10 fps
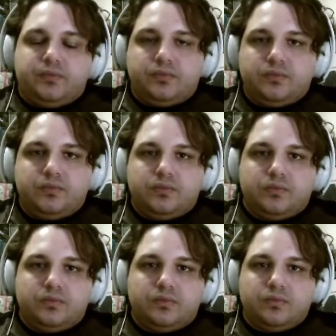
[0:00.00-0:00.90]

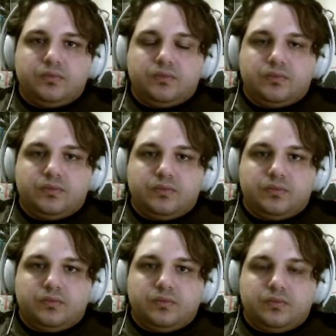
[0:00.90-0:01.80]

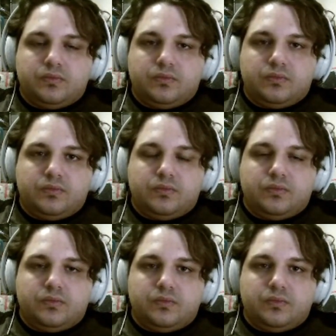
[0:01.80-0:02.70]

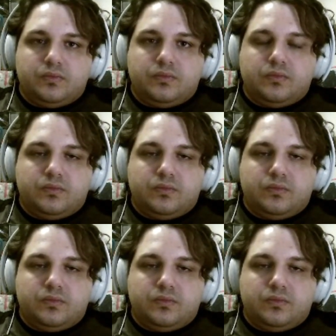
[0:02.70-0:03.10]
(not speaking)